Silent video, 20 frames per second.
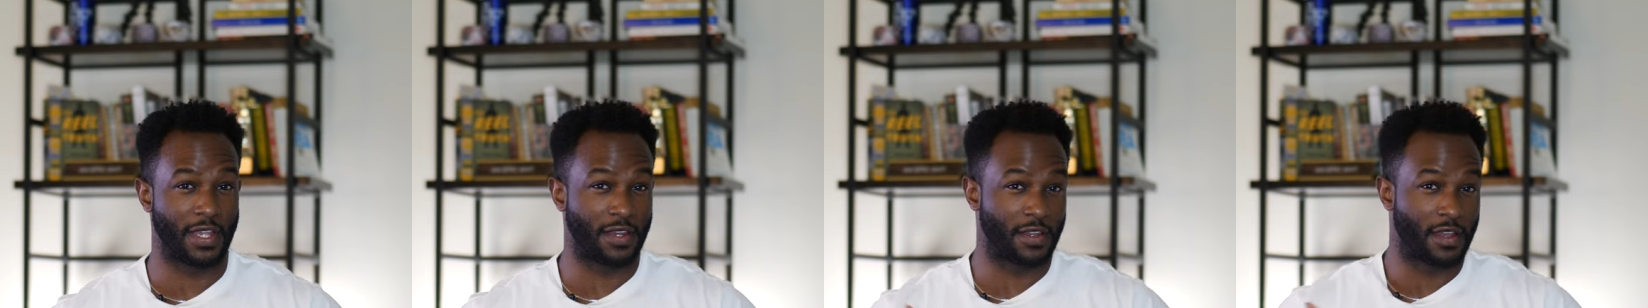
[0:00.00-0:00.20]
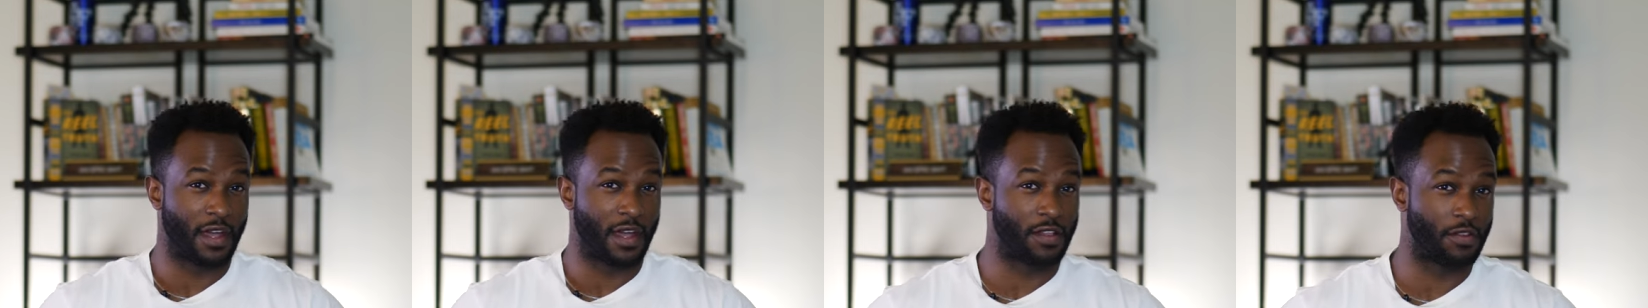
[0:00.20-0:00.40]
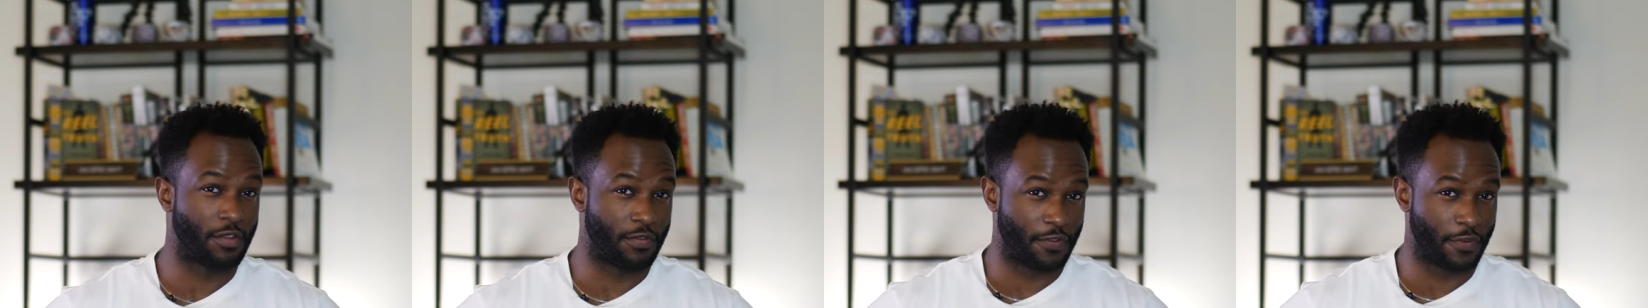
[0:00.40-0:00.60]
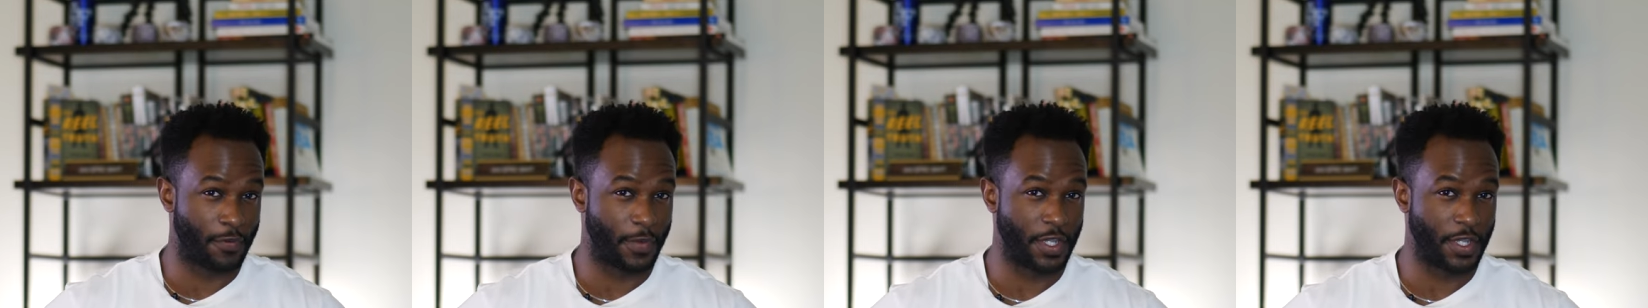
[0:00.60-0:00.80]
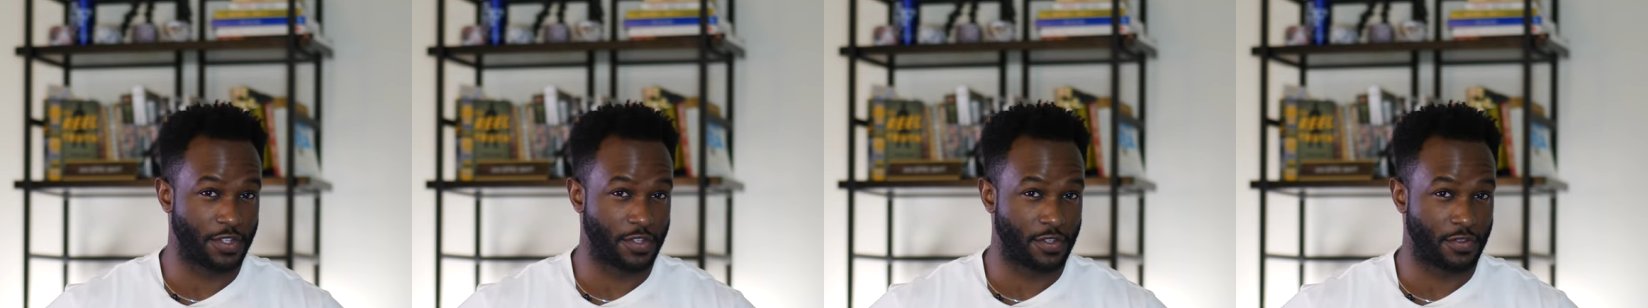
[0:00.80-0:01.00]
and color
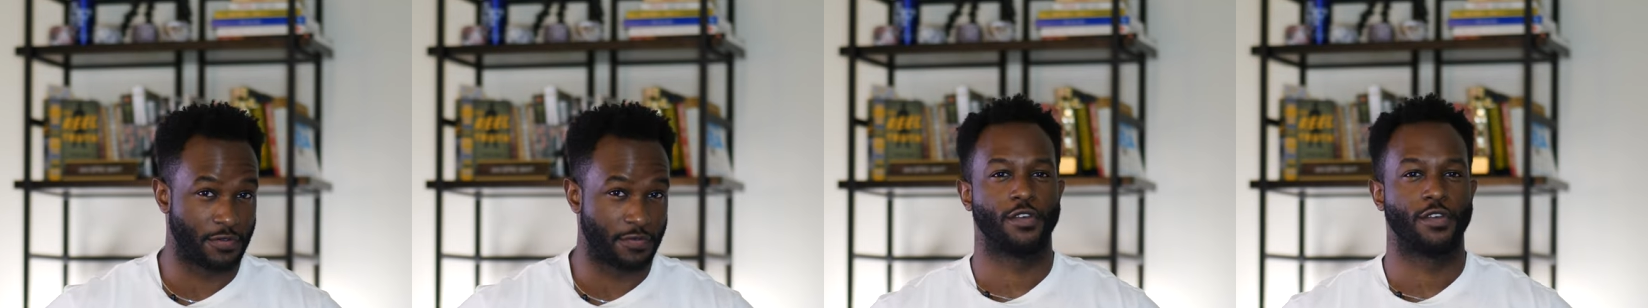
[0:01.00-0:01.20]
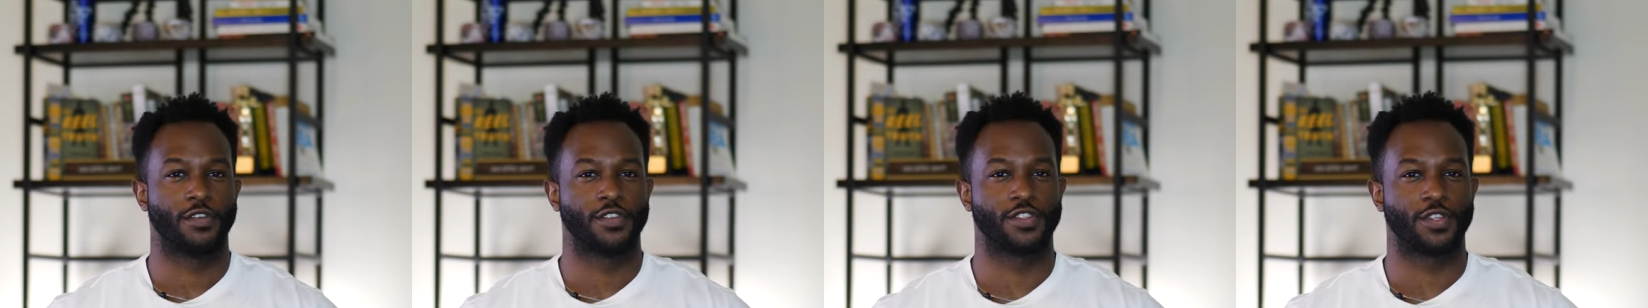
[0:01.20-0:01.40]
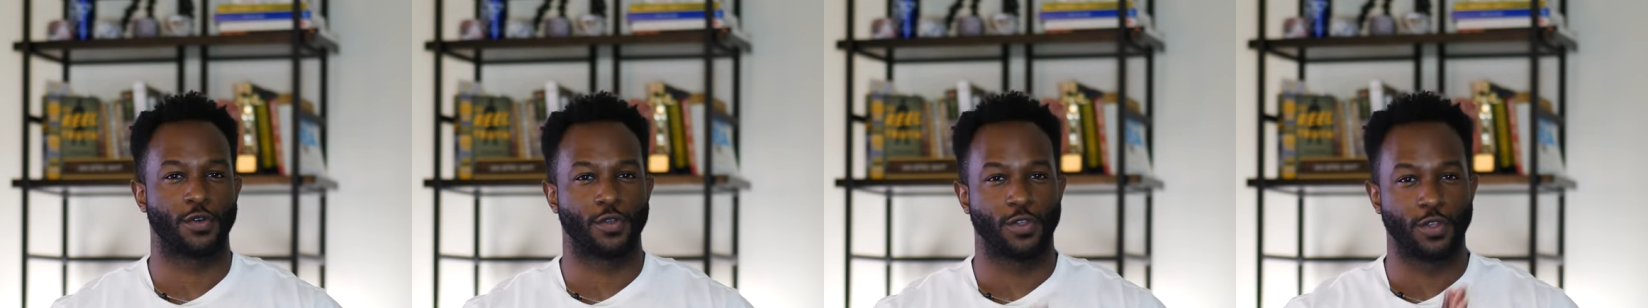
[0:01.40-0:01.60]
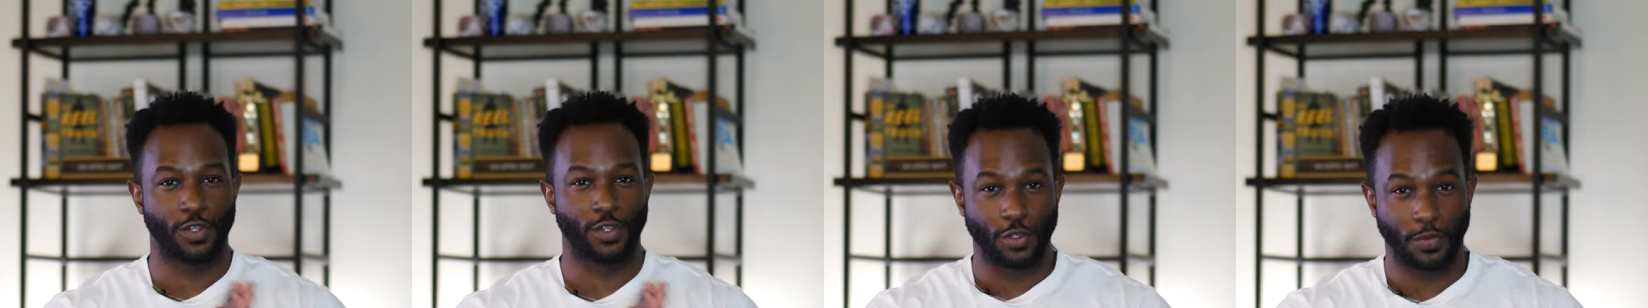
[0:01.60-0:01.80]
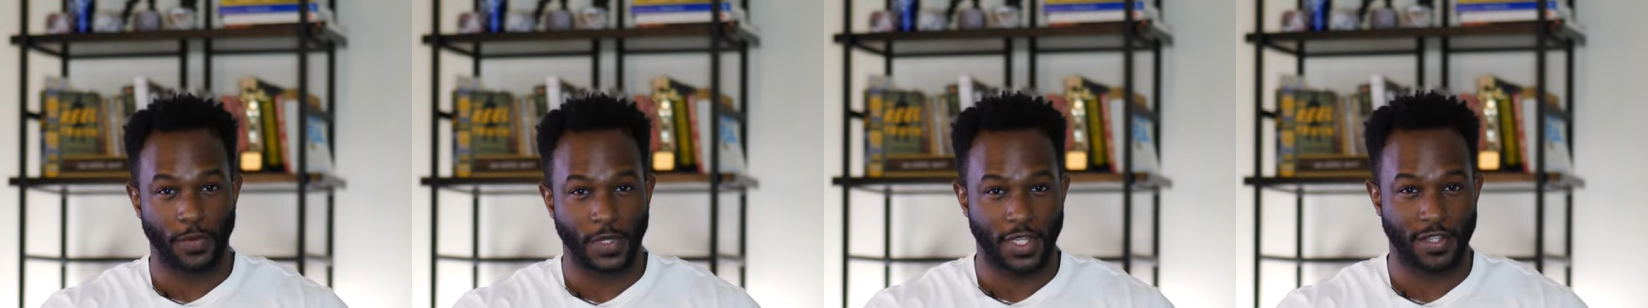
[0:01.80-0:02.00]
information. So
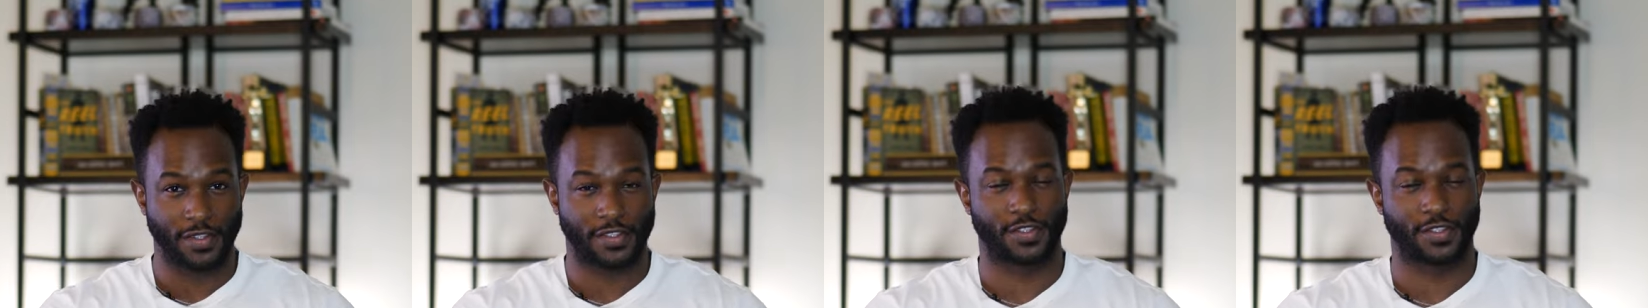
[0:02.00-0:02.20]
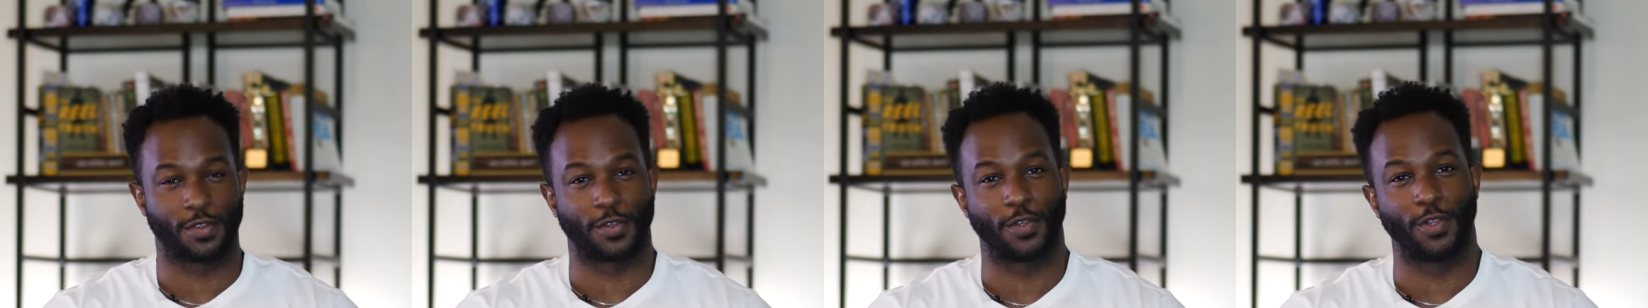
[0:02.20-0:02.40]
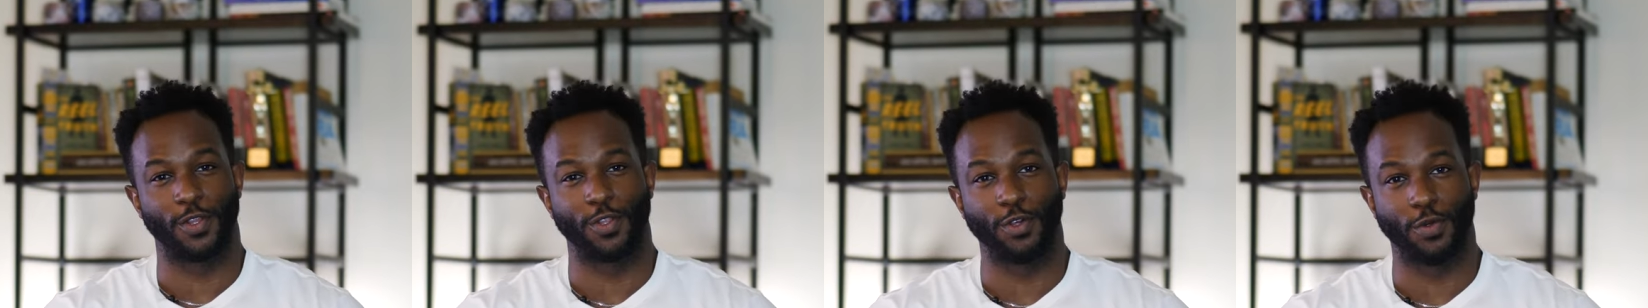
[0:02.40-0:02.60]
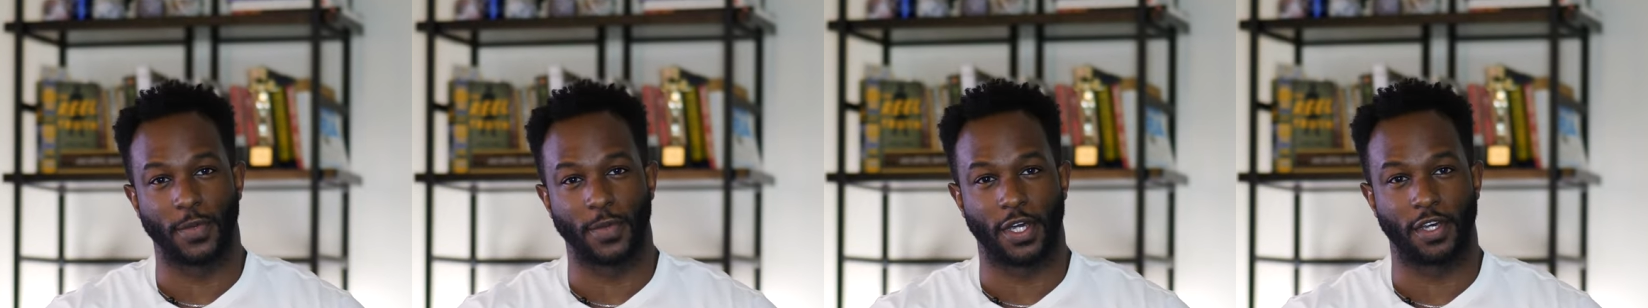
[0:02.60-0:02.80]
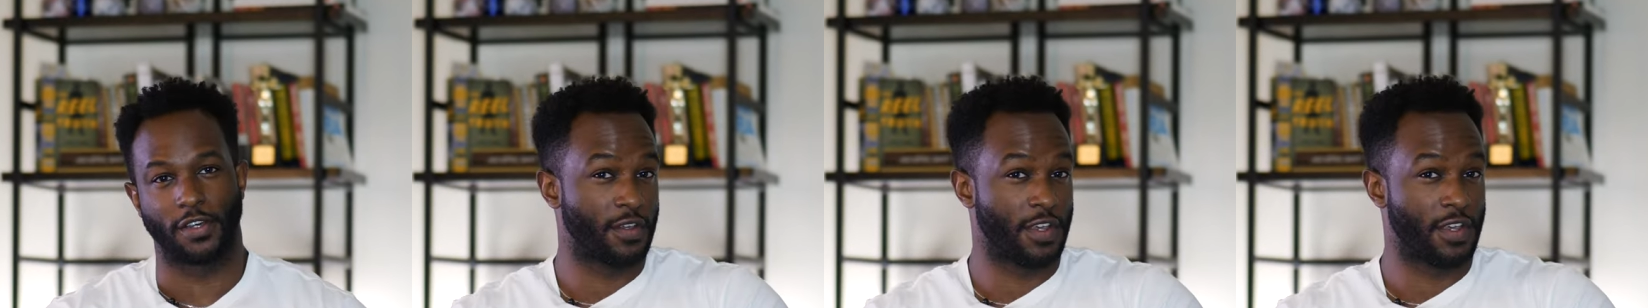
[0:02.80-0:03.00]
luminance or luma